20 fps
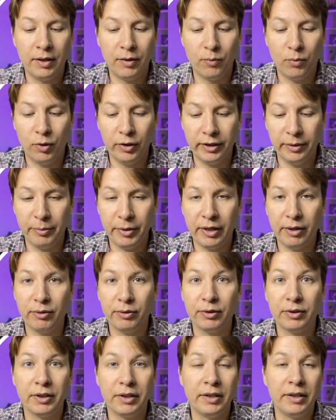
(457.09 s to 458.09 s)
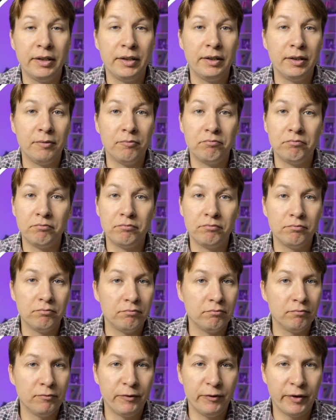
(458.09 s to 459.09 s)
What about
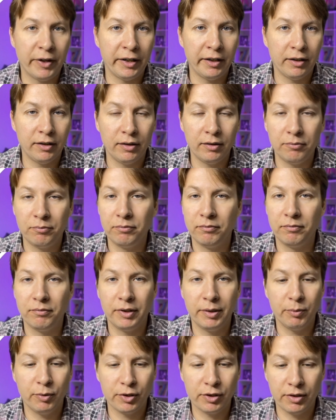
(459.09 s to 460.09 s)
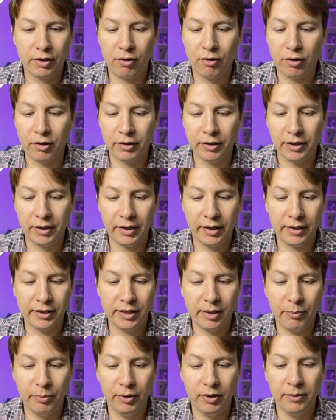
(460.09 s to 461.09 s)
final, the most hard
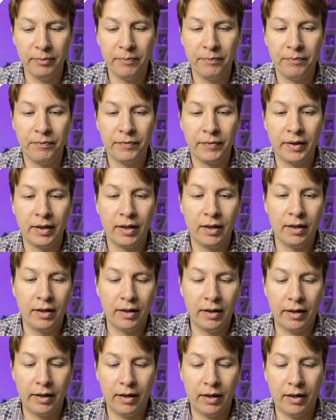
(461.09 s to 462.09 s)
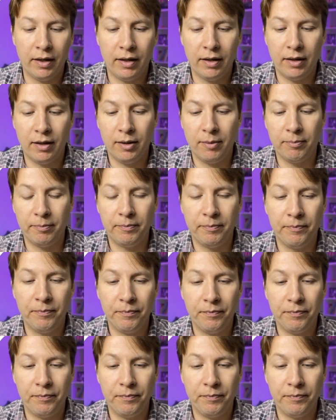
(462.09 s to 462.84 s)
example? 1